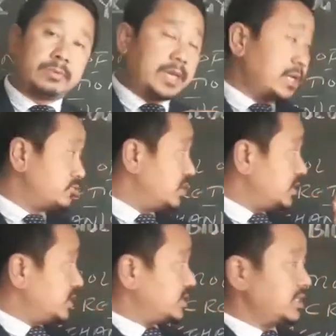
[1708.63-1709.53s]
Actually,
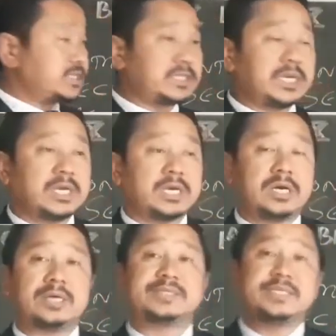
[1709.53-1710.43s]
this is
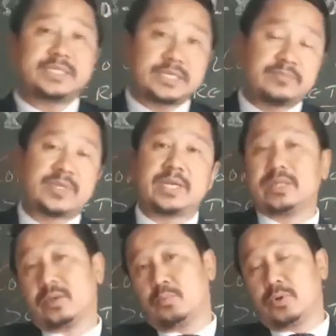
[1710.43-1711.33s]
a system there in
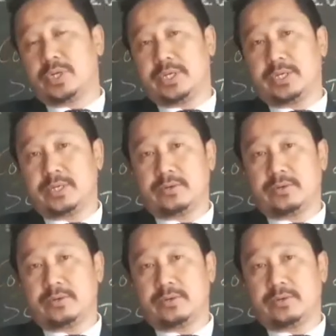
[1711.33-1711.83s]
the body.